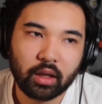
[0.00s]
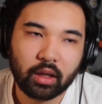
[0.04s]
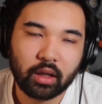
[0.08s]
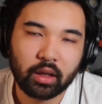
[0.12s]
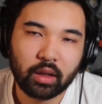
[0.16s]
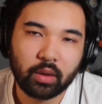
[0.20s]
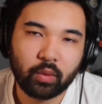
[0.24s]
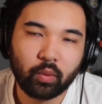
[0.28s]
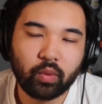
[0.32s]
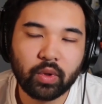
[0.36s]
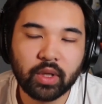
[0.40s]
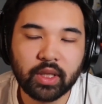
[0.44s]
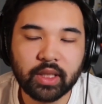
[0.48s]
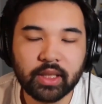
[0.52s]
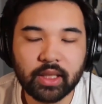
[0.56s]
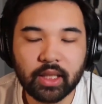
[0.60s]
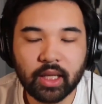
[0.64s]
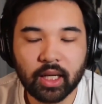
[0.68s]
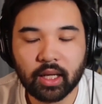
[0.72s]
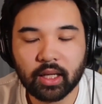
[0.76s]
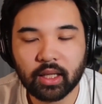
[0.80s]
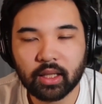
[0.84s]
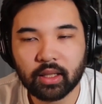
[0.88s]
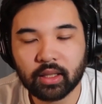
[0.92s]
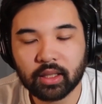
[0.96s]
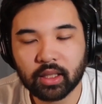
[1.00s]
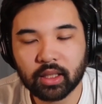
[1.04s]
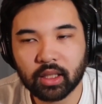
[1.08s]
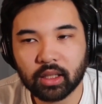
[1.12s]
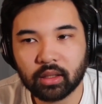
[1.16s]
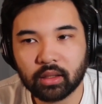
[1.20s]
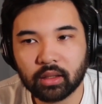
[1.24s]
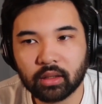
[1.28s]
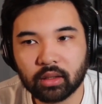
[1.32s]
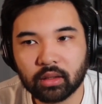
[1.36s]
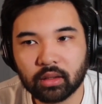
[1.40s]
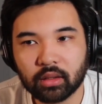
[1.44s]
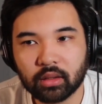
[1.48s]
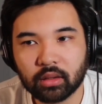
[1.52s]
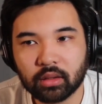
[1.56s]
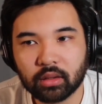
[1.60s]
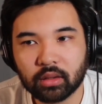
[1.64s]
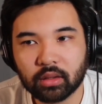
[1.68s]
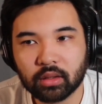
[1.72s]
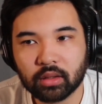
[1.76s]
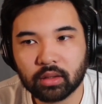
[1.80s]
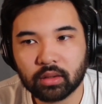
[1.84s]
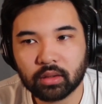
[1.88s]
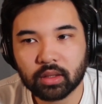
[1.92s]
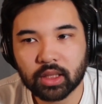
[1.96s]
it wasn't anything
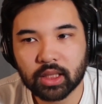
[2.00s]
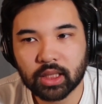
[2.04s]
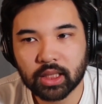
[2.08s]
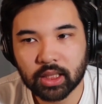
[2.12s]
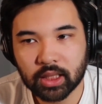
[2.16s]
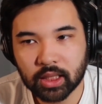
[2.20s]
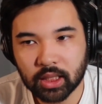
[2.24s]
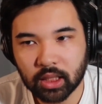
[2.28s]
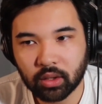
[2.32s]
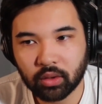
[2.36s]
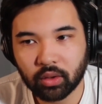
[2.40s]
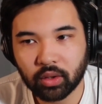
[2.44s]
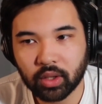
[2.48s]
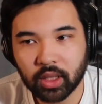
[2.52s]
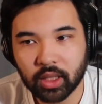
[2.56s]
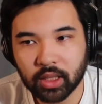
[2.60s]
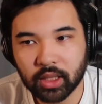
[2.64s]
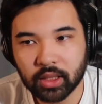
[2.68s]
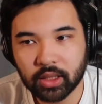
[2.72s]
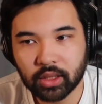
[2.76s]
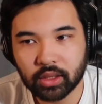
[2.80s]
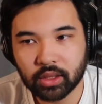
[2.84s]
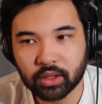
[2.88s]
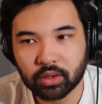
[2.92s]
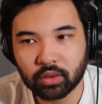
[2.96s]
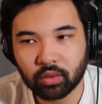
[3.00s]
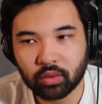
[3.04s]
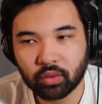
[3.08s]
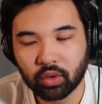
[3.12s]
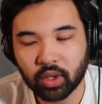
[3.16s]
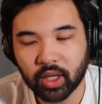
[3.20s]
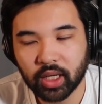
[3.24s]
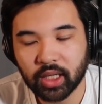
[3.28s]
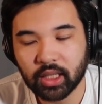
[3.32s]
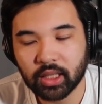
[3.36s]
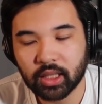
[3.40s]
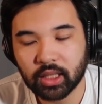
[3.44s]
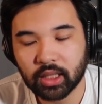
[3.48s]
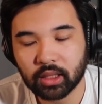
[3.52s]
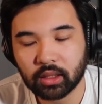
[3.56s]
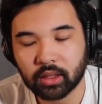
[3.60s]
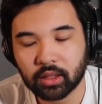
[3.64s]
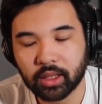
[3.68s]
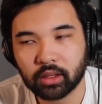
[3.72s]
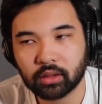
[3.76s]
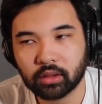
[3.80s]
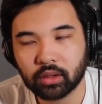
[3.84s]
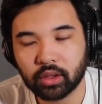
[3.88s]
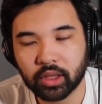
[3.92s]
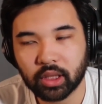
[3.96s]
serious or anything
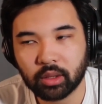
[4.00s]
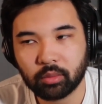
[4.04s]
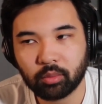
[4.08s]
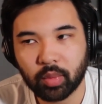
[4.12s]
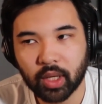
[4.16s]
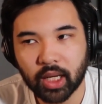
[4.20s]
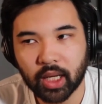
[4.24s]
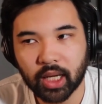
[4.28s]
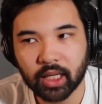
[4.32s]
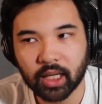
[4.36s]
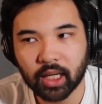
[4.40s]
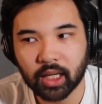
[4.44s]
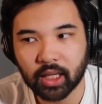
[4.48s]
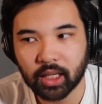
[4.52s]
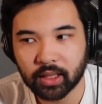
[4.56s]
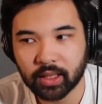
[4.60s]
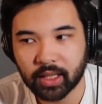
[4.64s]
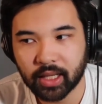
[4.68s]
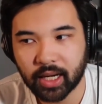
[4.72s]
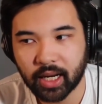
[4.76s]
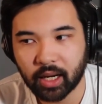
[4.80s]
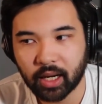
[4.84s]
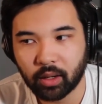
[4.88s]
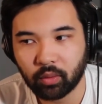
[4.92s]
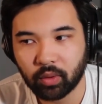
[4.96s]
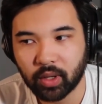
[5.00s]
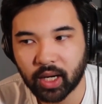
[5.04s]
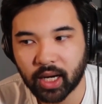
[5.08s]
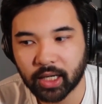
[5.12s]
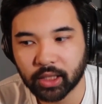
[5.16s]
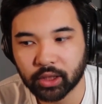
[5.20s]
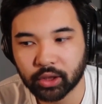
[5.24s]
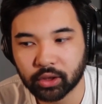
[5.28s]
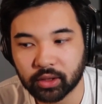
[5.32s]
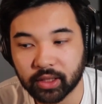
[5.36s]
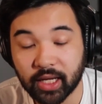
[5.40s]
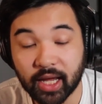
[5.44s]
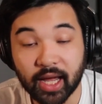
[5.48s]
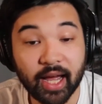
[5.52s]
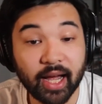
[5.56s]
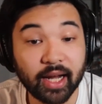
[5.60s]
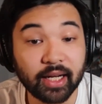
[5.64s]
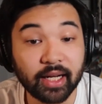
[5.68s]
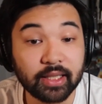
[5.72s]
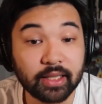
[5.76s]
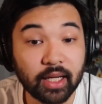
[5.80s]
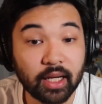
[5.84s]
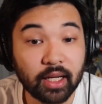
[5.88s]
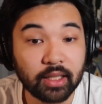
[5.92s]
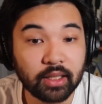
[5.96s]
like looking back on it that I would actually
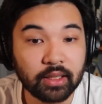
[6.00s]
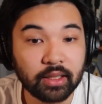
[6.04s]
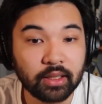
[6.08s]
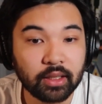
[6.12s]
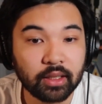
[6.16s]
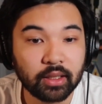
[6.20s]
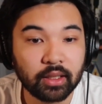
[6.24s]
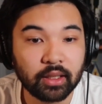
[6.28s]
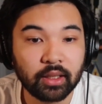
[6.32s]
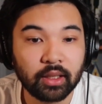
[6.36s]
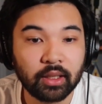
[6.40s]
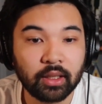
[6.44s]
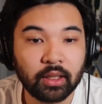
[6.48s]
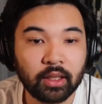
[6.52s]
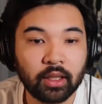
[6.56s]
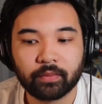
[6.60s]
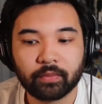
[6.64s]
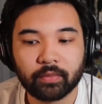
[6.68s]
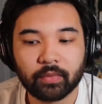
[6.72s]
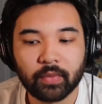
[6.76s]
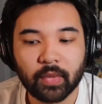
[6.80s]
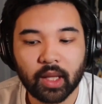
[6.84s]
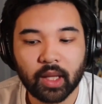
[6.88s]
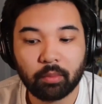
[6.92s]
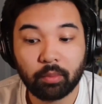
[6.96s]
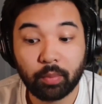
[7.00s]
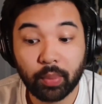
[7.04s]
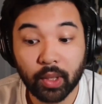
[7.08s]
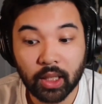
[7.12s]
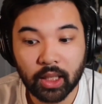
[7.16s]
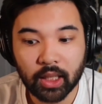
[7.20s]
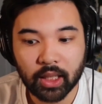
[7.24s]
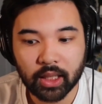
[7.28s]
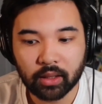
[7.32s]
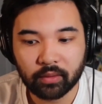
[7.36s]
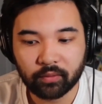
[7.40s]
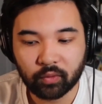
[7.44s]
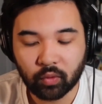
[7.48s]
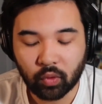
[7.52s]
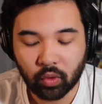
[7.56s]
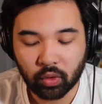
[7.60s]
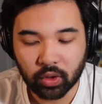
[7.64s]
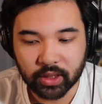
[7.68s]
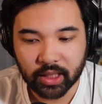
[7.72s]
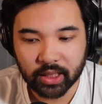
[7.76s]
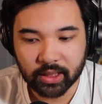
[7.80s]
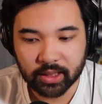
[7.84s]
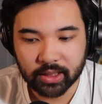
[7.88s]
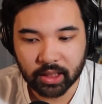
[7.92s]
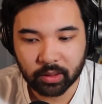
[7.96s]
act on. But of
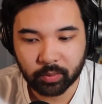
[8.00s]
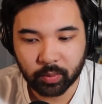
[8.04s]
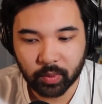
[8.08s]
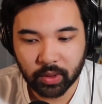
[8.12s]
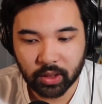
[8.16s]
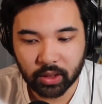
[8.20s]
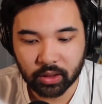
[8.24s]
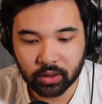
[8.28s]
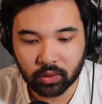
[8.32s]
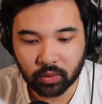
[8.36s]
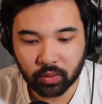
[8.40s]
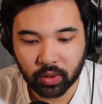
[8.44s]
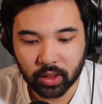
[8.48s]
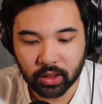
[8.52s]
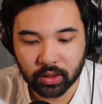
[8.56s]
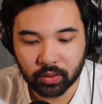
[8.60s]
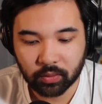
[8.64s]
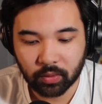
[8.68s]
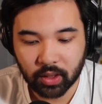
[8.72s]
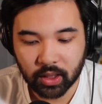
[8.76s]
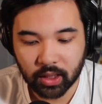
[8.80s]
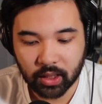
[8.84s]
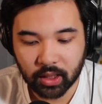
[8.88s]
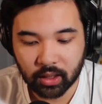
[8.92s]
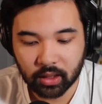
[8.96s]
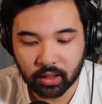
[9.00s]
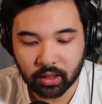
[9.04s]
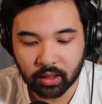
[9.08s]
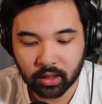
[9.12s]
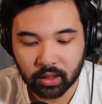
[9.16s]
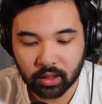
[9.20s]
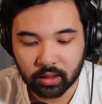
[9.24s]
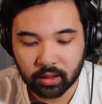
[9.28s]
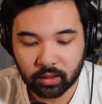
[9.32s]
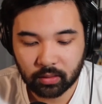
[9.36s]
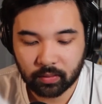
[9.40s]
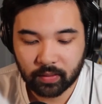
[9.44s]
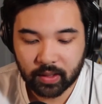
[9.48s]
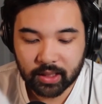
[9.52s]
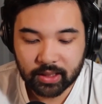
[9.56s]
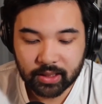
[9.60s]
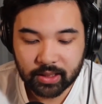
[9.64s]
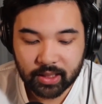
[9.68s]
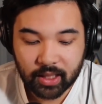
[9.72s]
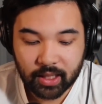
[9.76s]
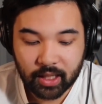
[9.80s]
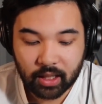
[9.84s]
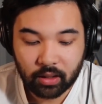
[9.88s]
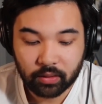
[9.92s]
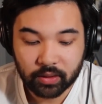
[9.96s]
course, hindsight being 2020, you know, that's
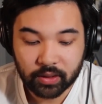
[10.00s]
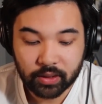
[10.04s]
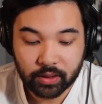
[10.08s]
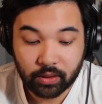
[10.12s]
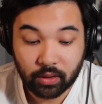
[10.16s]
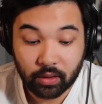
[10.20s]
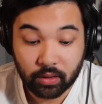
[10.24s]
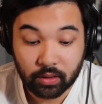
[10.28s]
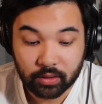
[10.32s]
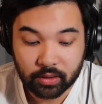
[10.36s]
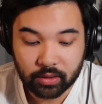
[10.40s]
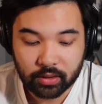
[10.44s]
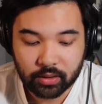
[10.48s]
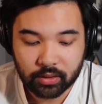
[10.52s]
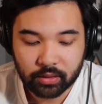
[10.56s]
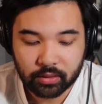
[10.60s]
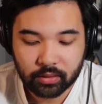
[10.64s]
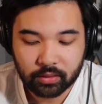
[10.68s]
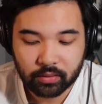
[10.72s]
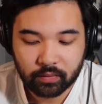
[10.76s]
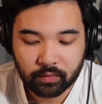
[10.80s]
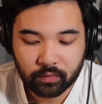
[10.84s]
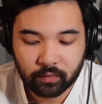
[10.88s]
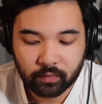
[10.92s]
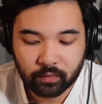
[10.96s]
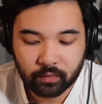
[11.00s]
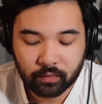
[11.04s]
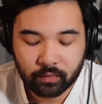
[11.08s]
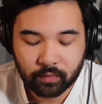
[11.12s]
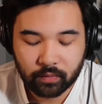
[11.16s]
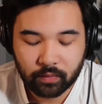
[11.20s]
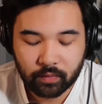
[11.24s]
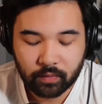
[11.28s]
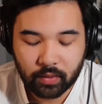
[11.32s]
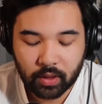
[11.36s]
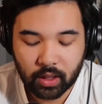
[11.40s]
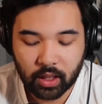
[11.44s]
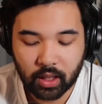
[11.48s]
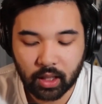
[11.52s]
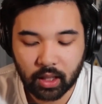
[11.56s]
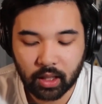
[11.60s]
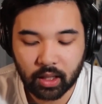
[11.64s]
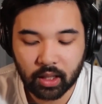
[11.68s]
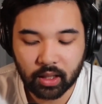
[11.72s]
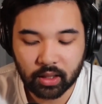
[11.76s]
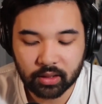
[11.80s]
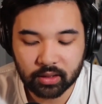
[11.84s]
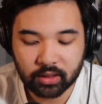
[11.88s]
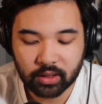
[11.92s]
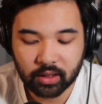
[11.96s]
kind of how it starts. Mm-hmm.
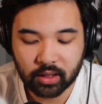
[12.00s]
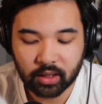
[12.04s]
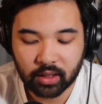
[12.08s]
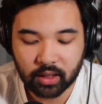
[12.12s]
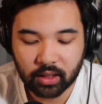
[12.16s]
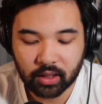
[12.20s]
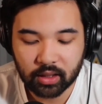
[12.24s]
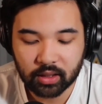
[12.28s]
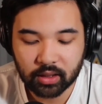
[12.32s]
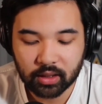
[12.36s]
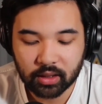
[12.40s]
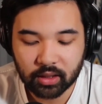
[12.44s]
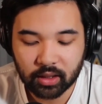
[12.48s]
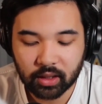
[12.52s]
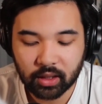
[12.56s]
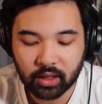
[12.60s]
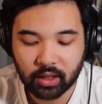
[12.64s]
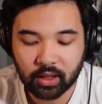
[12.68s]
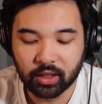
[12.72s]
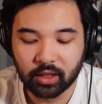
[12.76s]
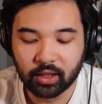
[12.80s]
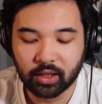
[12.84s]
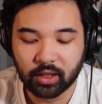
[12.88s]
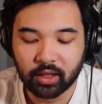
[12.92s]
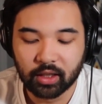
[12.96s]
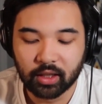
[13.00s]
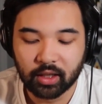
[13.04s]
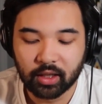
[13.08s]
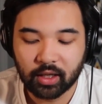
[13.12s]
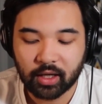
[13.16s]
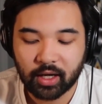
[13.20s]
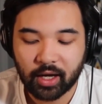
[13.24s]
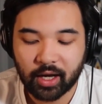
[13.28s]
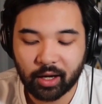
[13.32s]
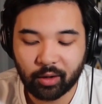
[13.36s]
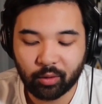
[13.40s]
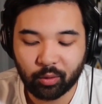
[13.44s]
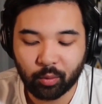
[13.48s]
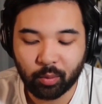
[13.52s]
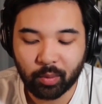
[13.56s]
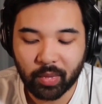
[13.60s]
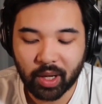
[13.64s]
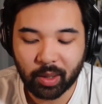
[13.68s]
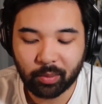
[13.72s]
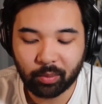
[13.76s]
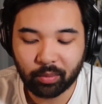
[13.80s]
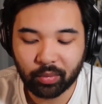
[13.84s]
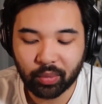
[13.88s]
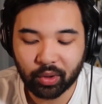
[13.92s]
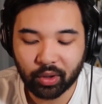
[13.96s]
And I
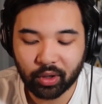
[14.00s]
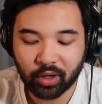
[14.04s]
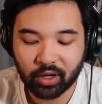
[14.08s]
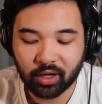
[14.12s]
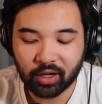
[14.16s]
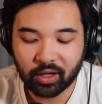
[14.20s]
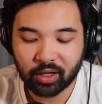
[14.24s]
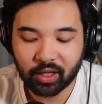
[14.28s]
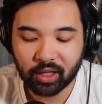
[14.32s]
remember